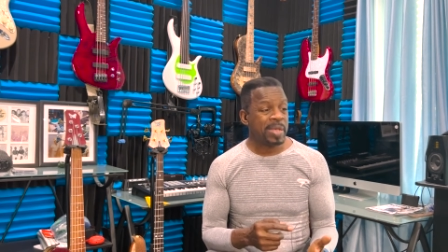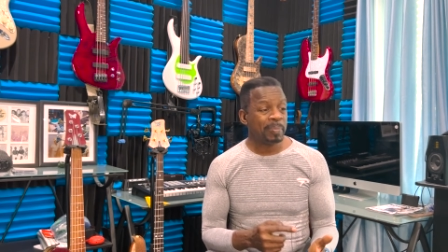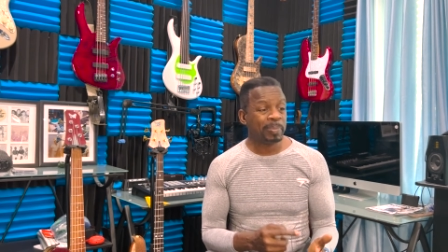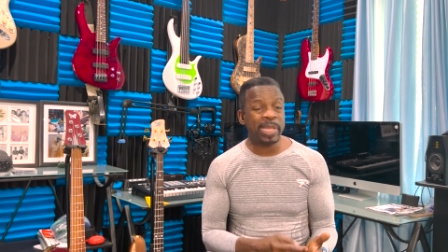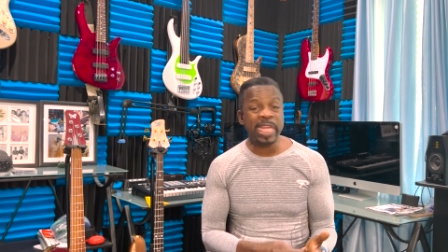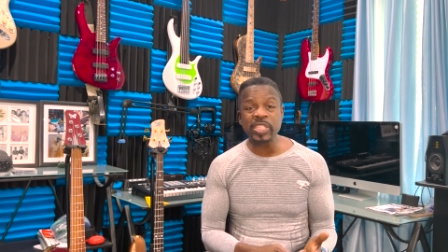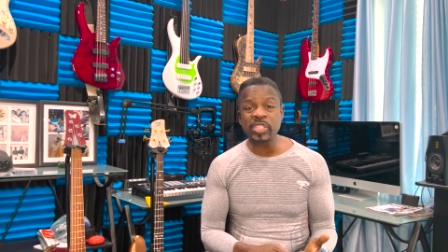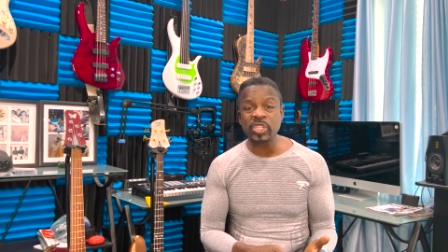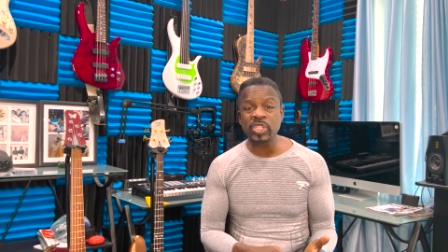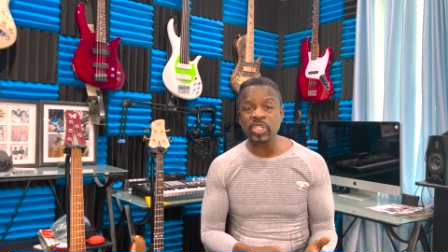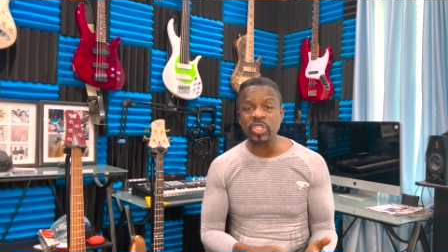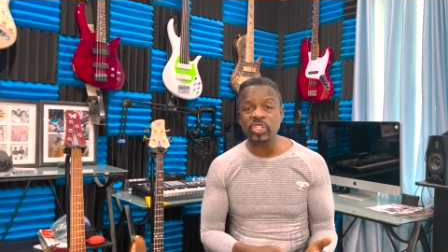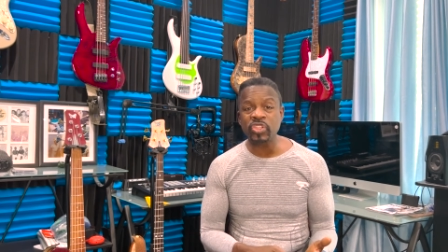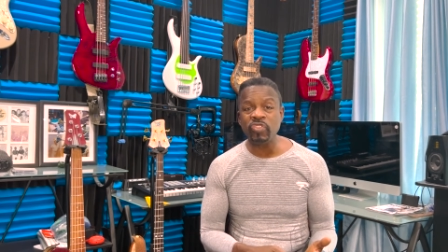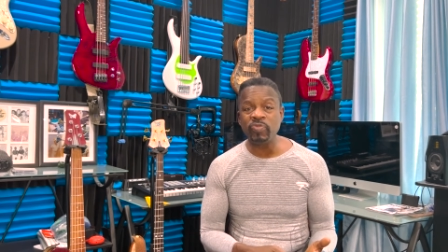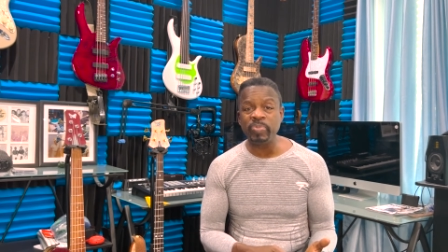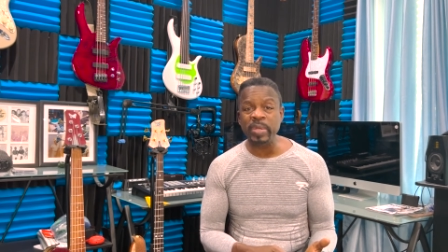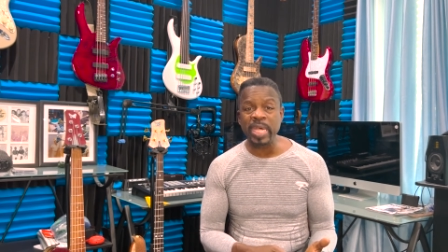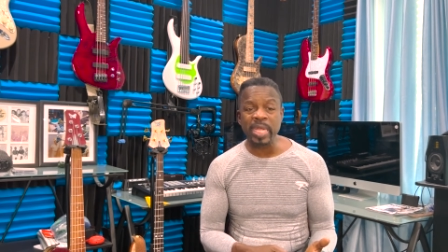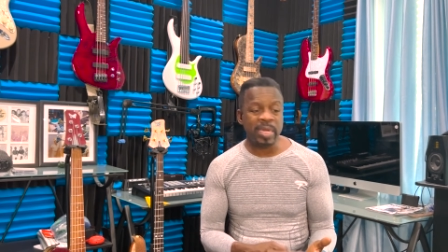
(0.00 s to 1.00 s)
Places that
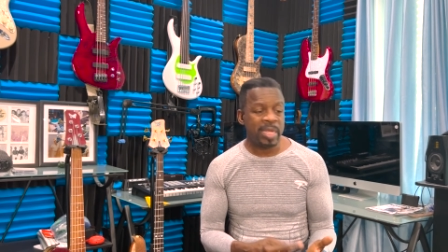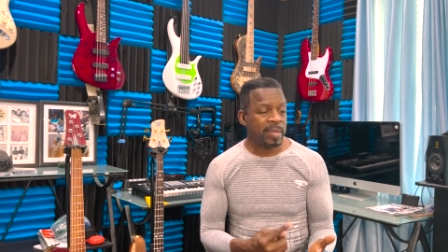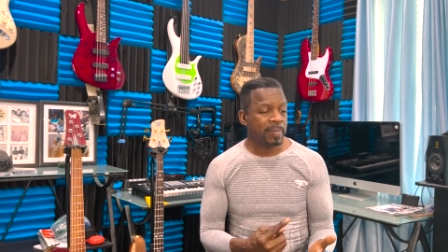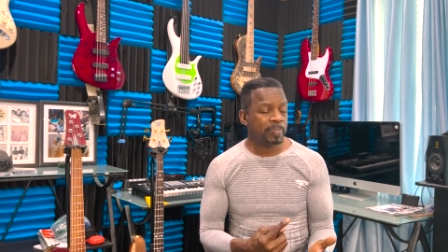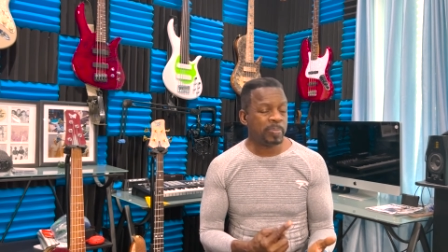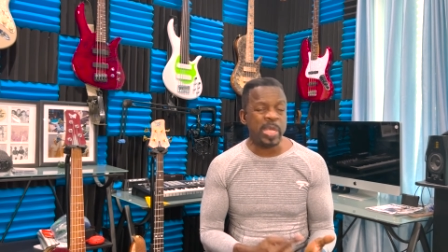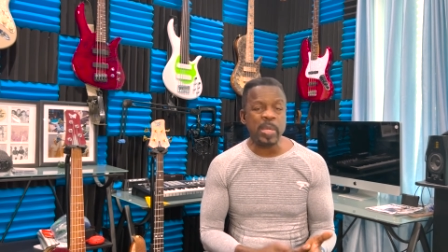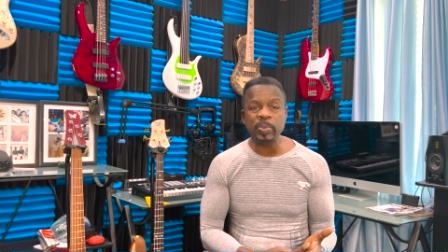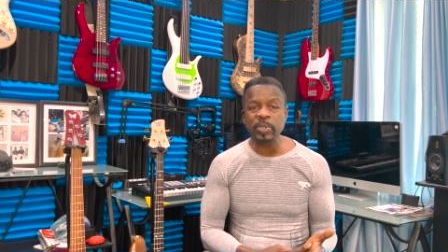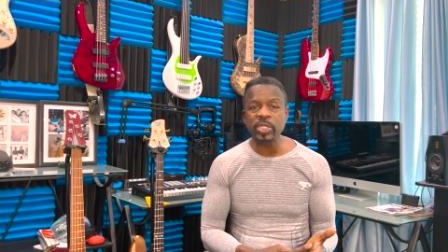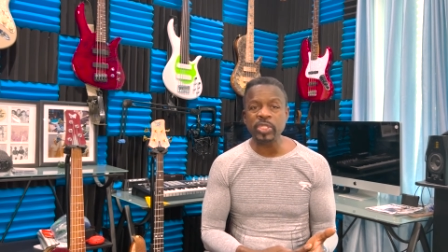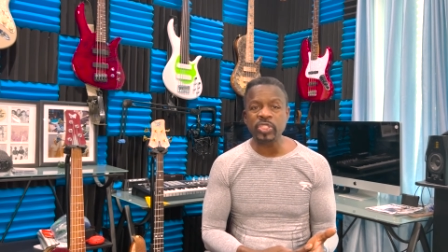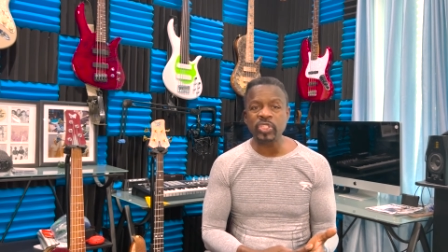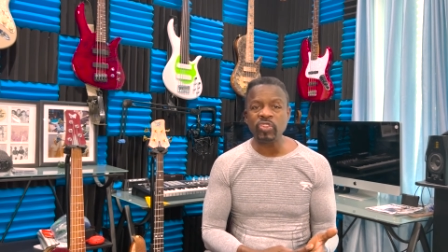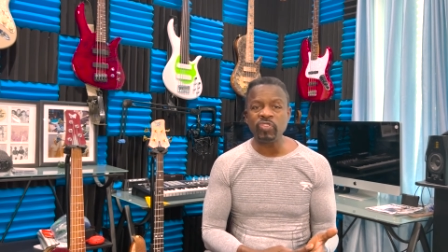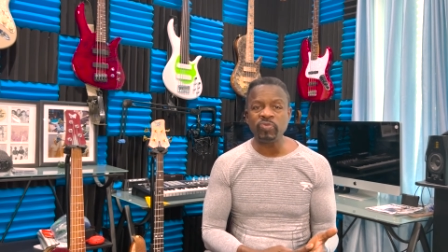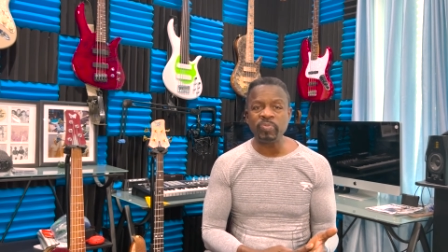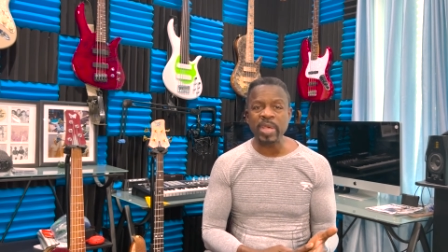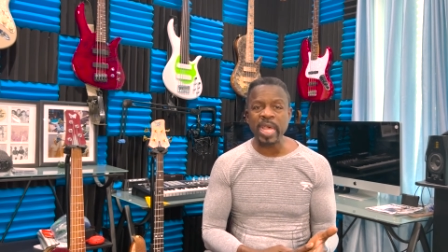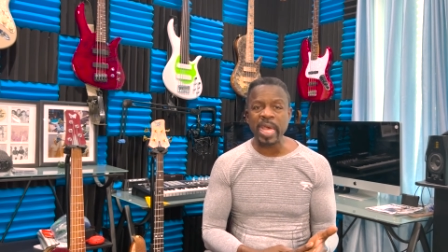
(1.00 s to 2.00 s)
you've been, people that
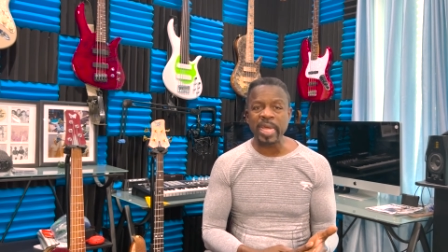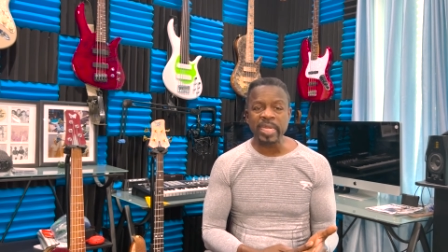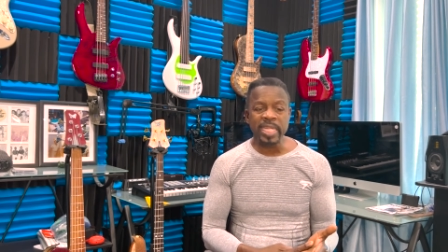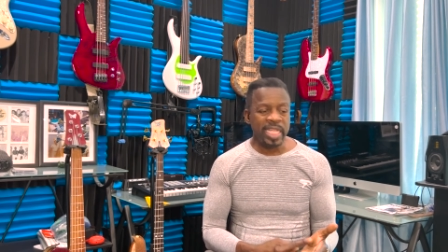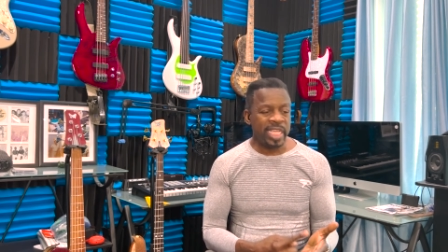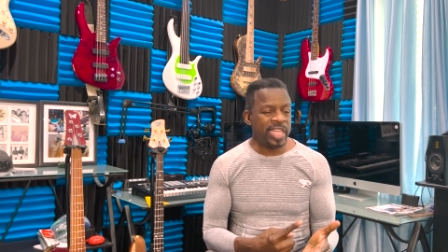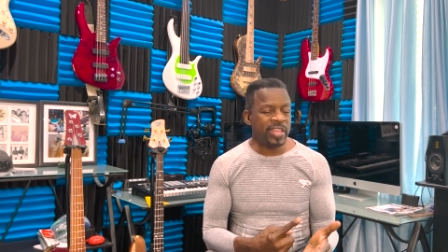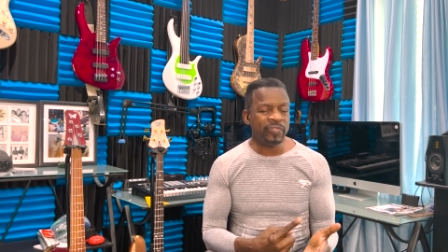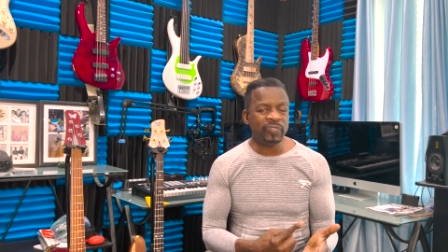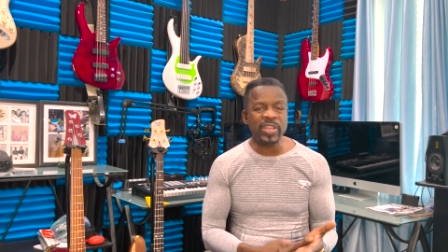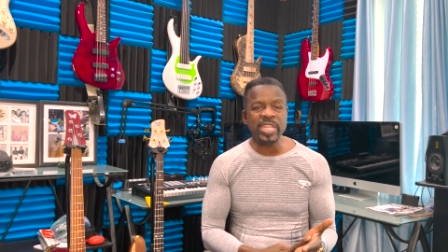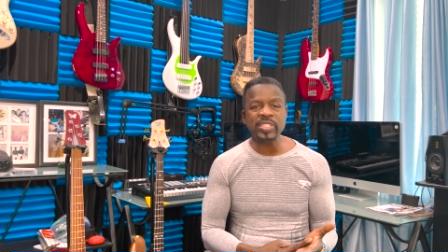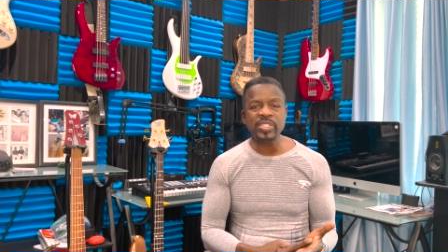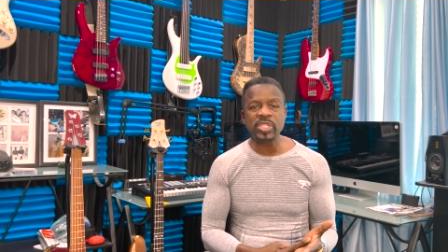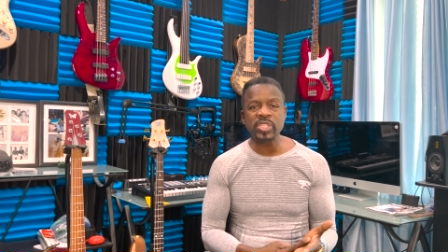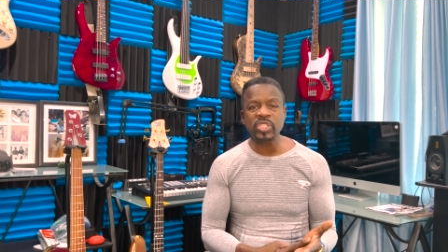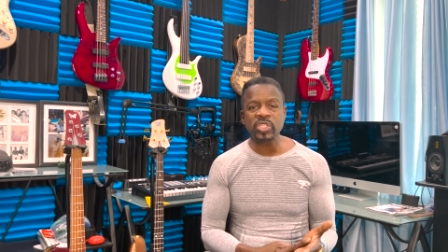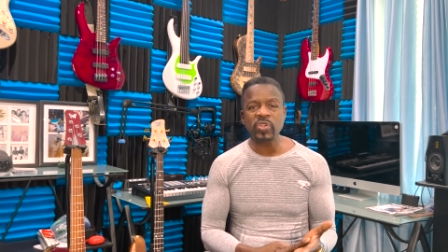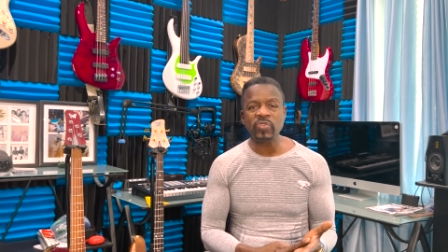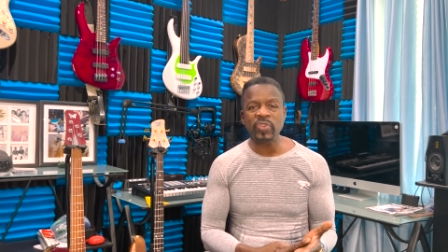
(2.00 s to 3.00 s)
you've met, events
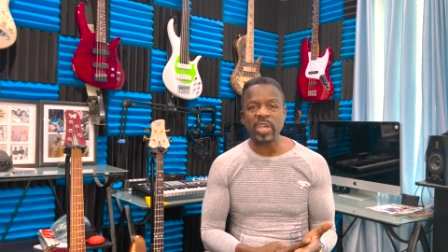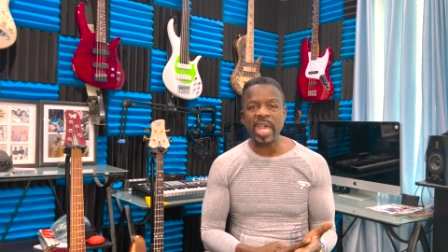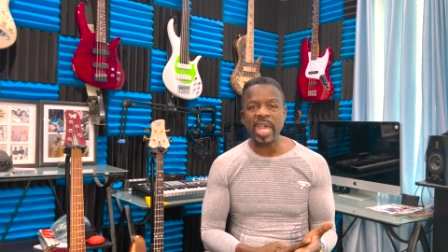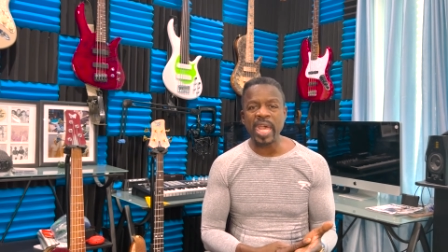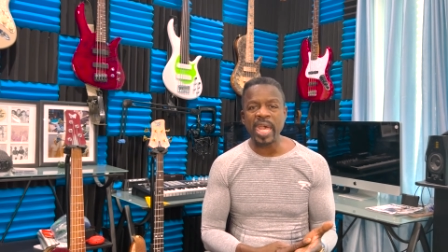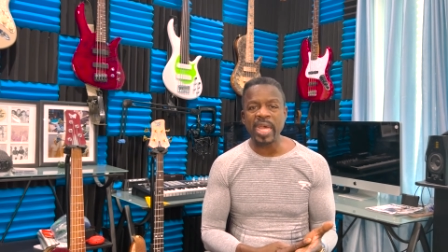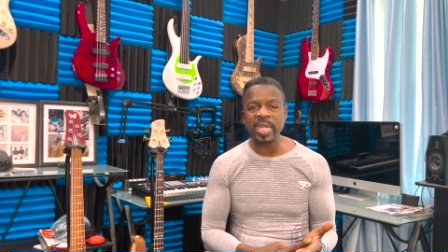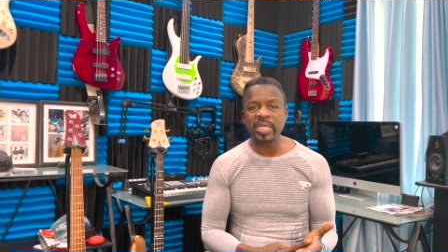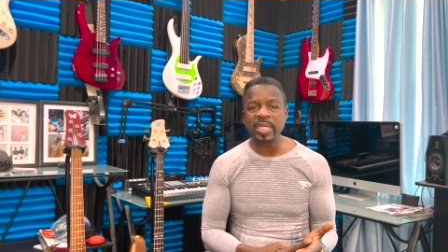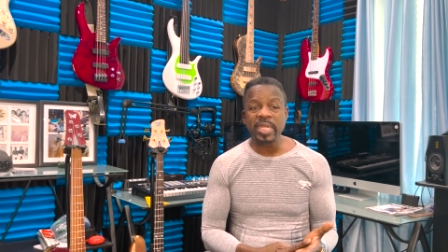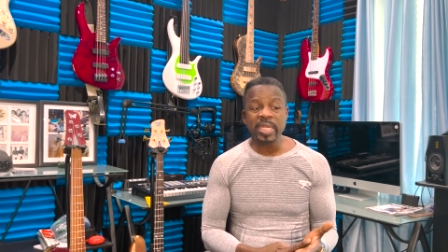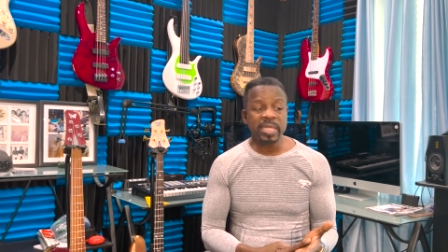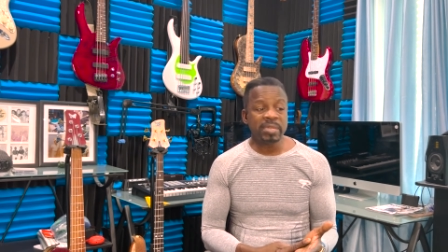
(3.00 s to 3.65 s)
that you've had,